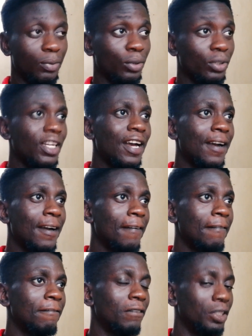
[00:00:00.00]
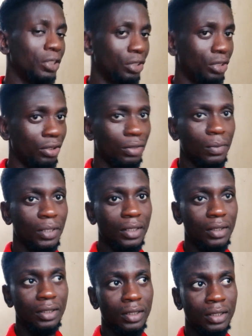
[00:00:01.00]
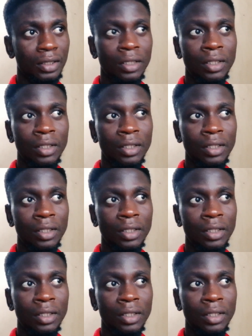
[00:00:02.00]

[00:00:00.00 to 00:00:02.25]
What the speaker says: but I've reduced my risk